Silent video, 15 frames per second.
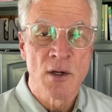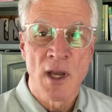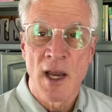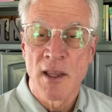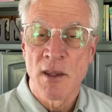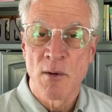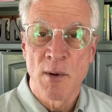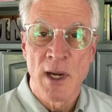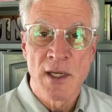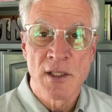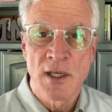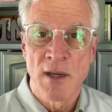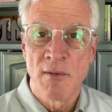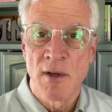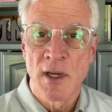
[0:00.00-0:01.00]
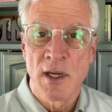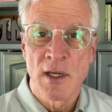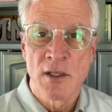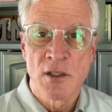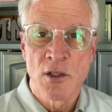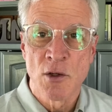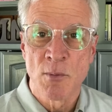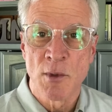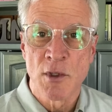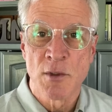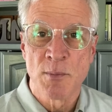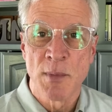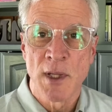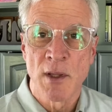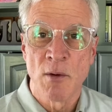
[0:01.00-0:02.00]
not the rates given to consumers,
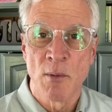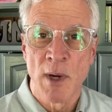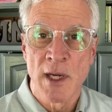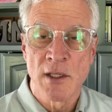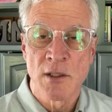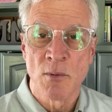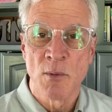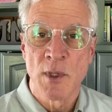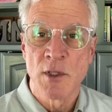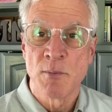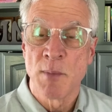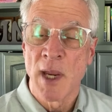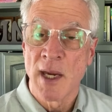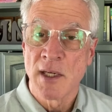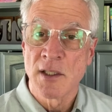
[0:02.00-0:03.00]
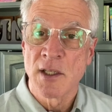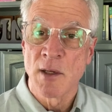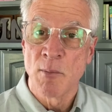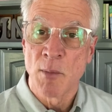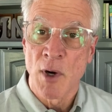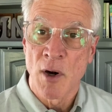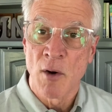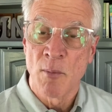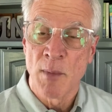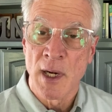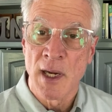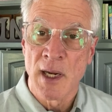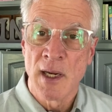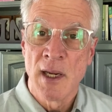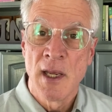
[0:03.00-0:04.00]
but the rates at which banks can borrow
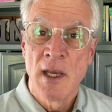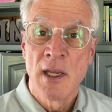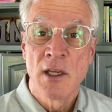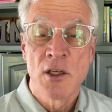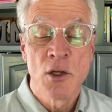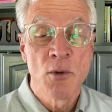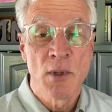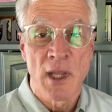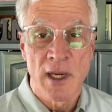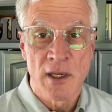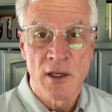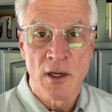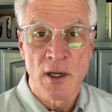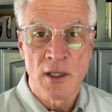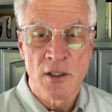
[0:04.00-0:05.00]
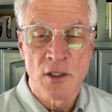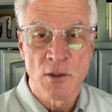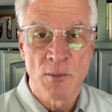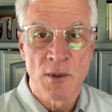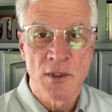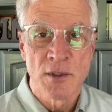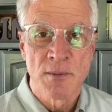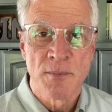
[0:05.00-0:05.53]
money to lend to consumers.